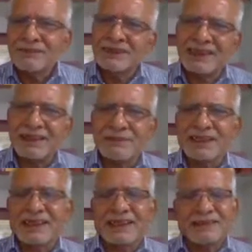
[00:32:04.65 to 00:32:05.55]
with the
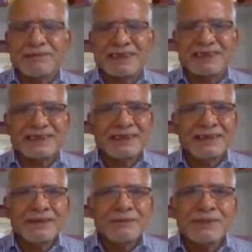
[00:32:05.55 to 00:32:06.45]
chemical elements
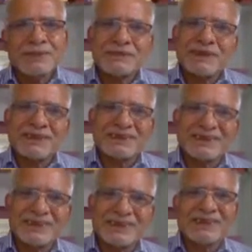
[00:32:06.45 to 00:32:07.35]
must be
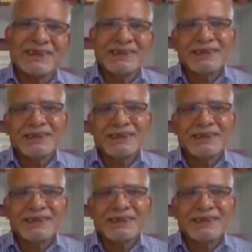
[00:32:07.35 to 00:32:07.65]
considered